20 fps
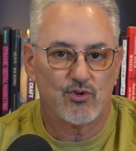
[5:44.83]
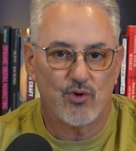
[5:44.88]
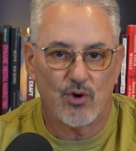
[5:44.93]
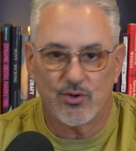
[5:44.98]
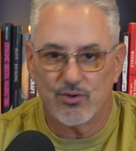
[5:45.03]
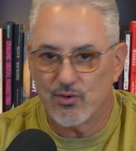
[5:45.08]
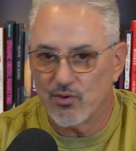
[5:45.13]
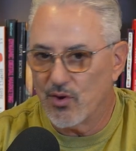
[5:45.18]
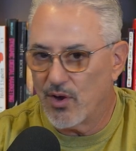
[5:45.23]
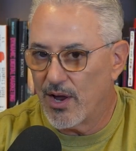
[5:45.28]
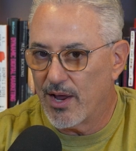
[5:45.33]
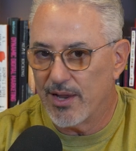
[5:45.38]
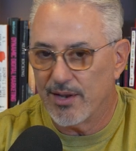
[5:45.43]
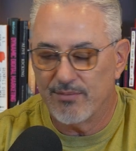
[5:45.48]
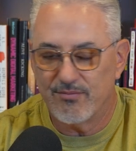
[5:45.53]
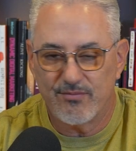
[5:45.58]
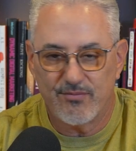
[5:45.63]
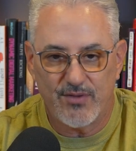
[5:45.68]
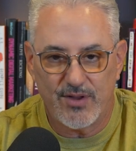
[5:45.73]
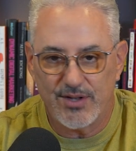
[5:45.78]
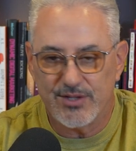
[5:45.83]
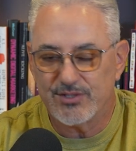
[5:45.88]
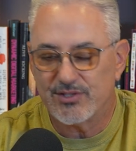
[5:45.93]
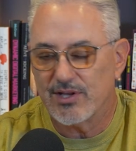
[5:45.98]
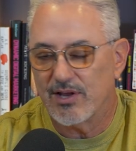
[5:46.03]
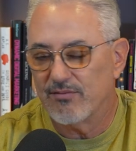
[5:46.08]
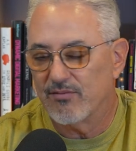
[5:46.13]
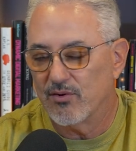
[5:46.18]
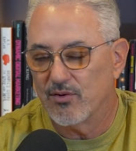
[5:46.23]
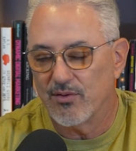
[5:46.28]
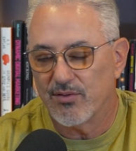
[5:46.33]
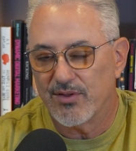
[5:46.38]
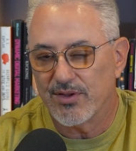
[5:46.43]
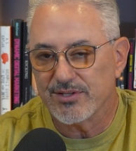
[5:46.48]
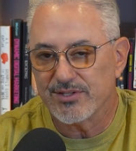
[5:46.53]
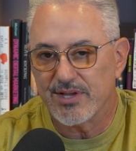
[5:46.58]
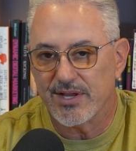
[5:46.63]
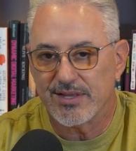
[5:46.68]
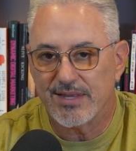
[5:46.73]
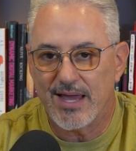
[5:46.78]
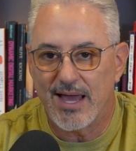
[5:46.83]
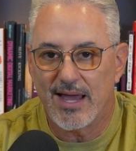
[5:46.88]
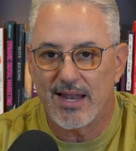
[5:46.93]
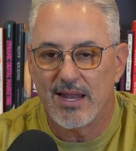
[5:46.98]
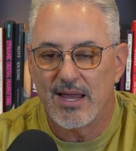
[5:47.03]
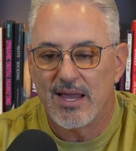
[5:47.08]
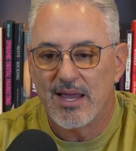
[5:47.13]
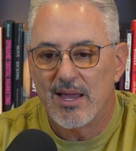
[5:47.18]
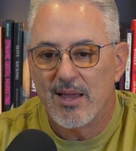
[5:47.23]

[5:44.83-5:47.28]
your underlying fitness level, and things like that.